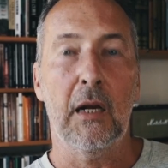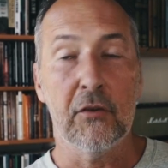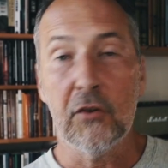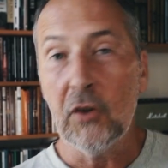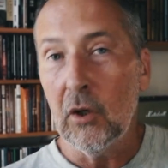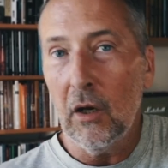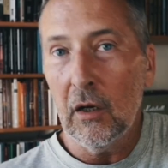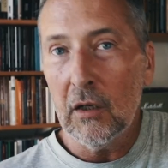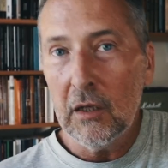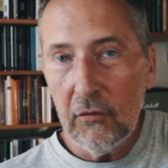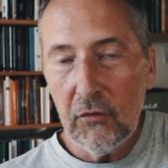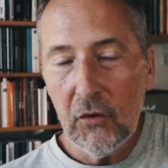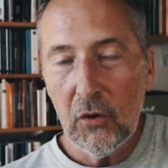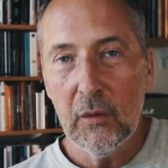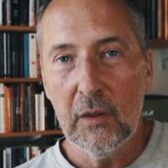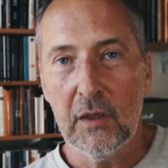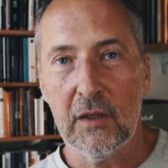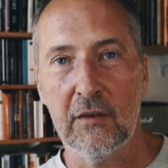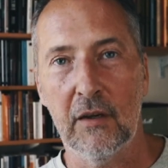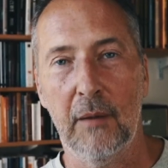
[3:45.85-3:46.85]
So I'll give you
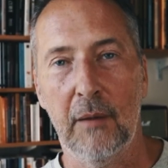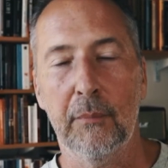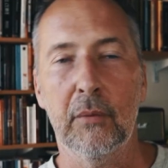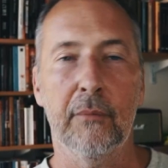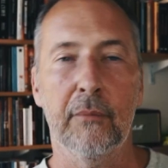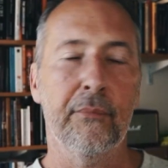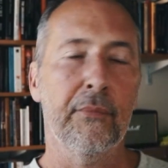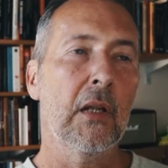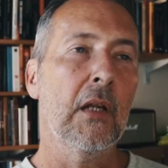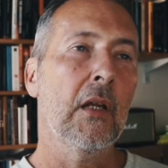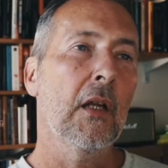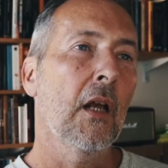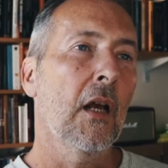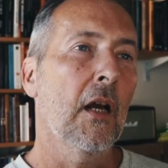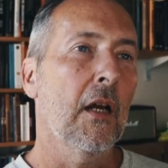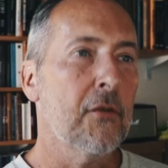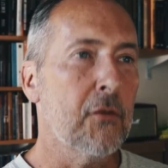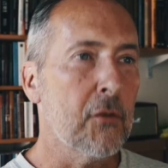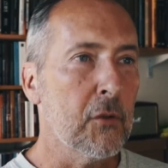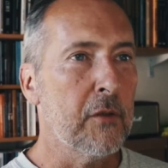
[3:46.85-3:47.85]
an example.
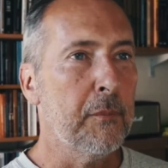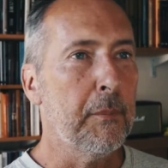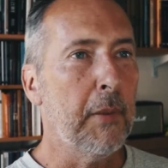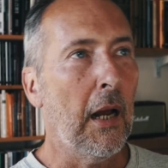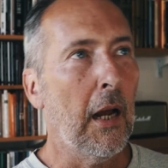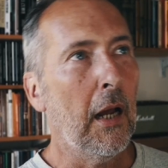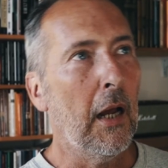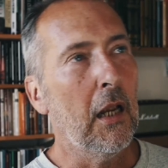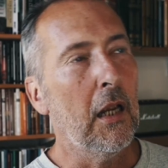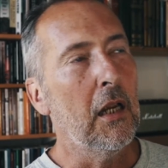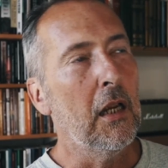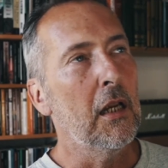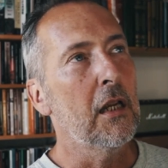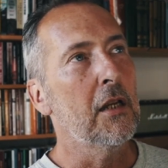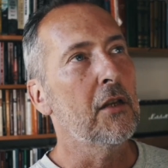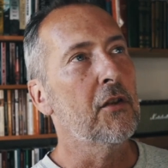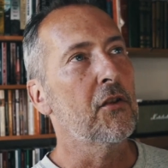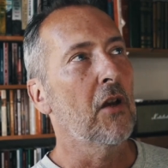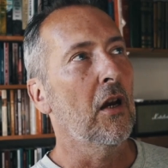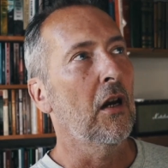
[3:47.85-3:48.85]
Sudba
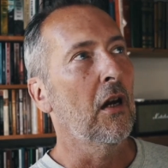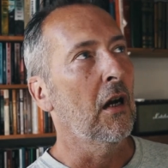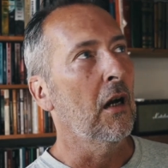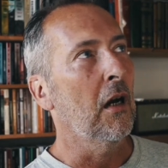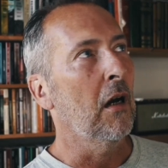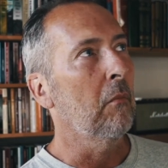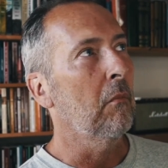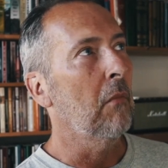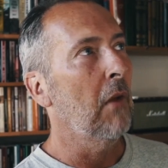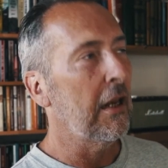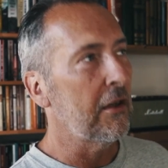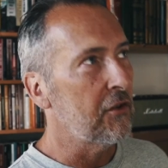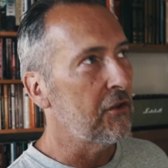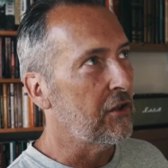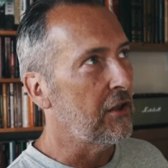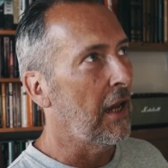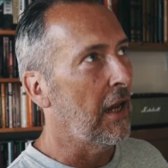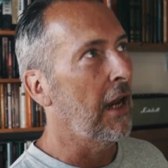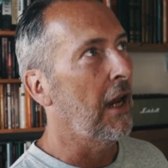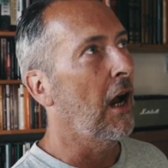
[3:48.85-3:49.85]
is, um, let's
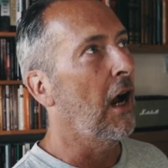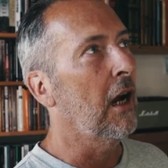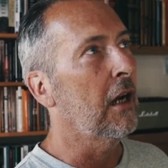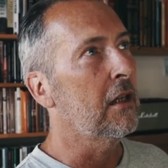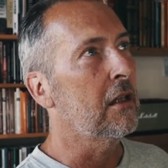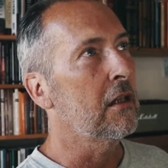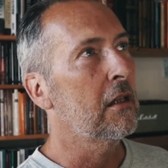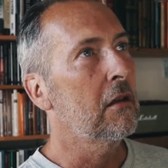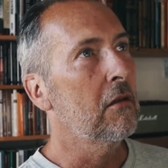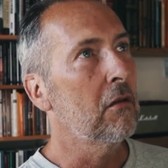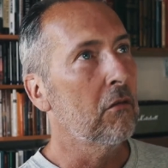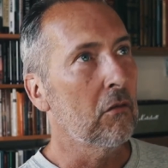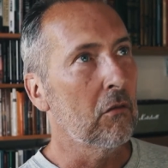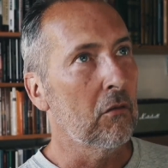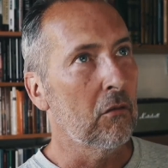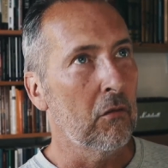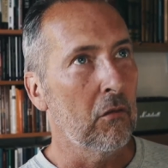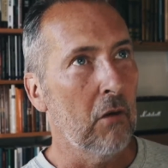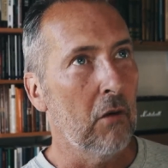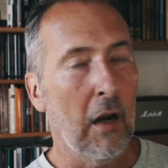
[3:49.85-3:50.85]
say, I,
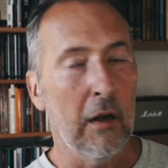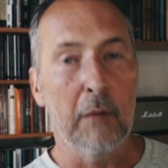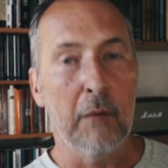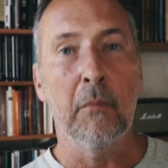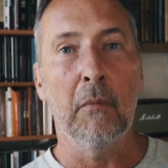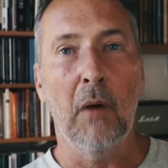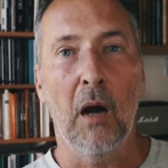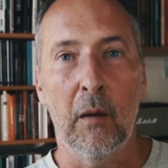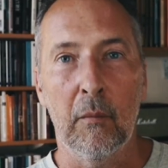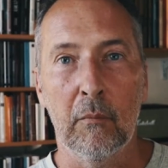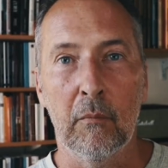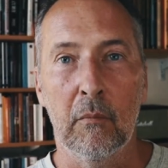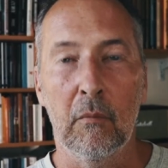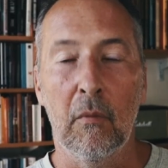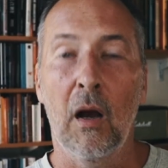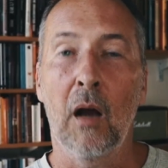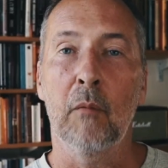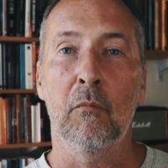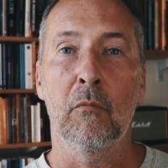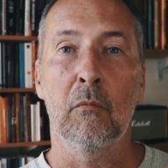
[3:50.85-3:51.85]
I'm, I'm,
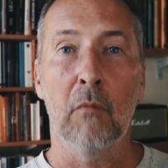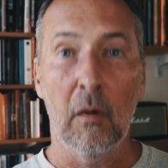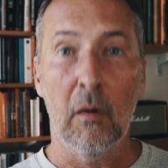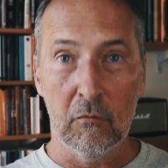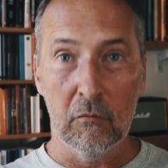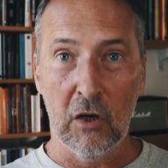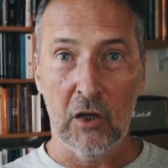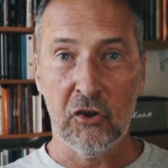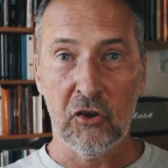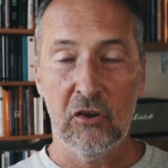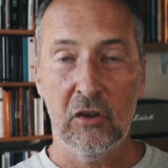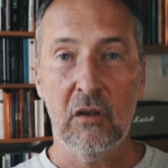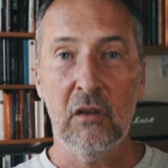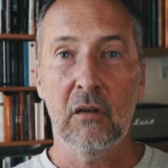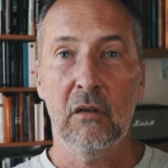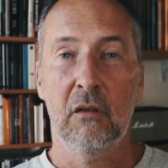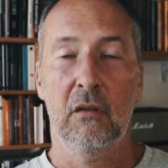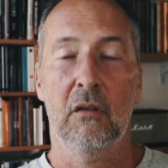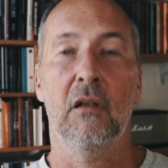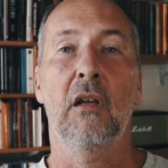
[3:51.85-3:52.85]
I'm Russian
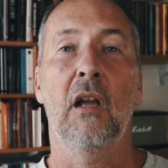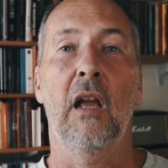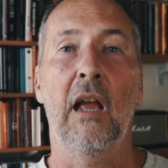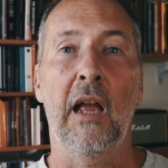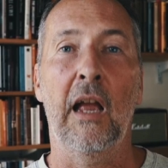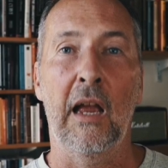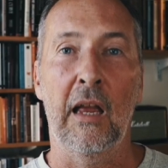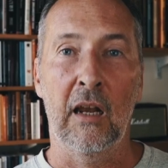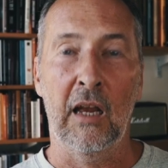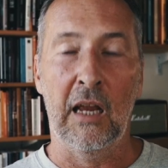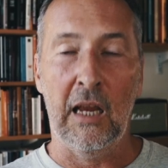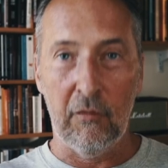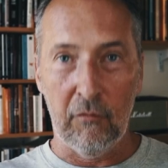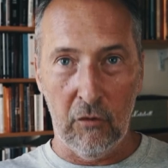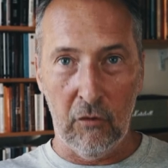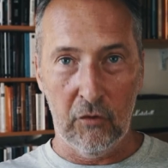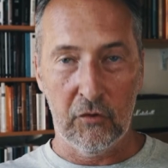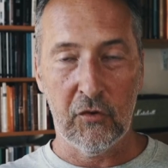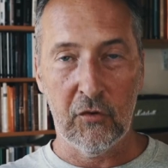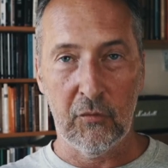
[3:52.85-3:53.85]
and I have
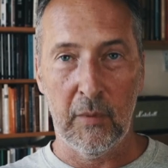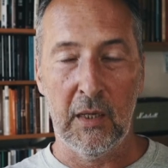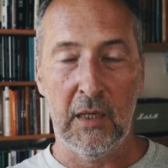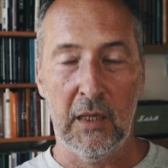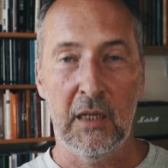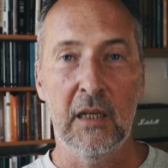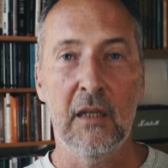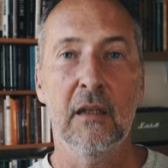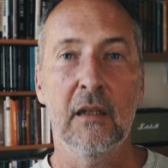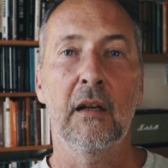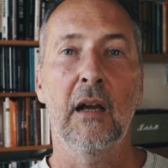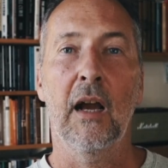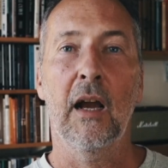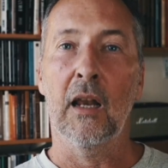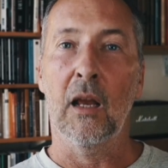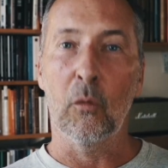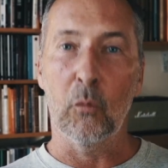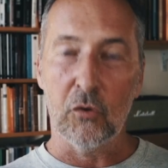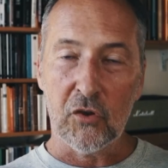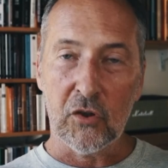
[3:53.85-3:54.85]
lots of money and
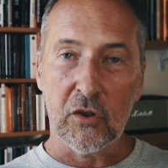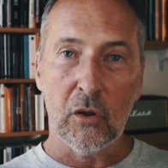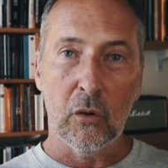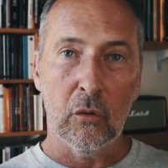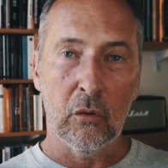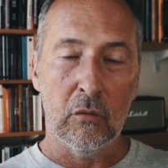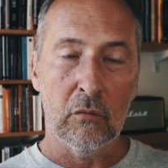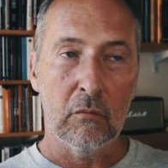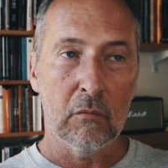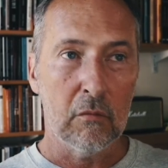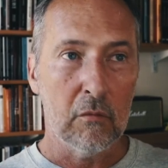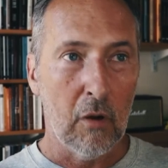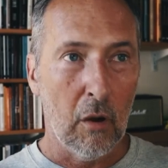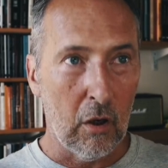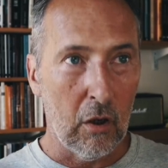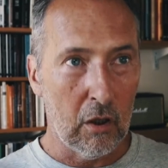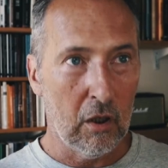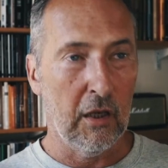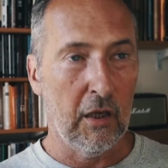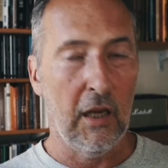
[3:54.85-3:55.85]
I want to go on
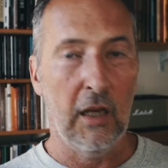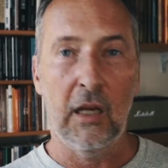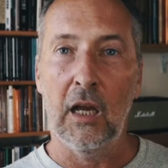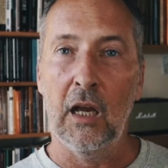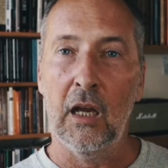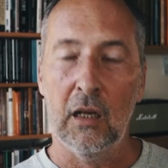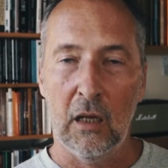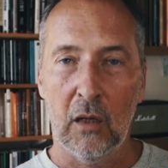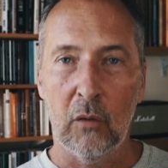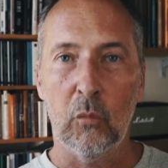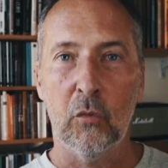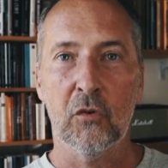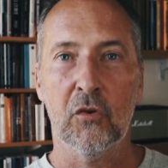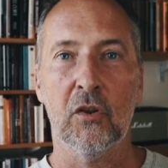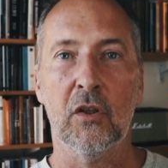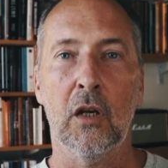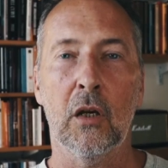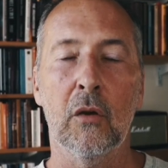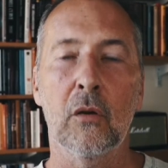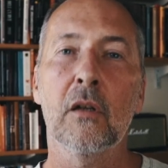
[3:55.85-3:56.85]
holiday and I want to
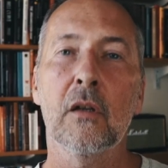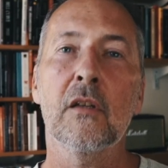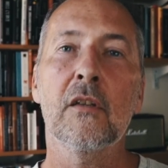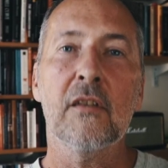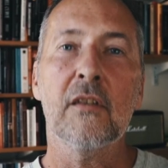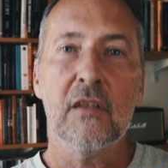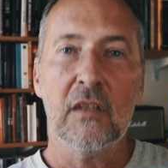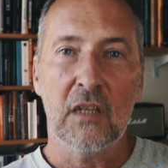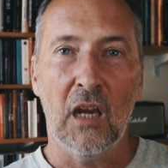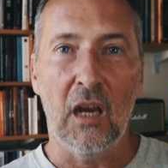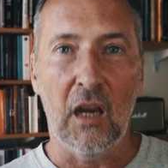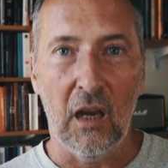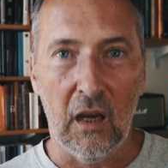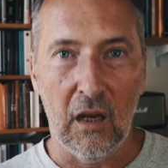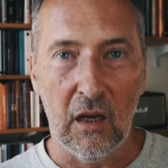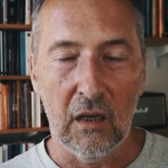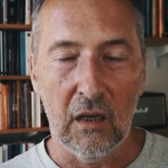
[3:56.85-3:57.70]
go skiing.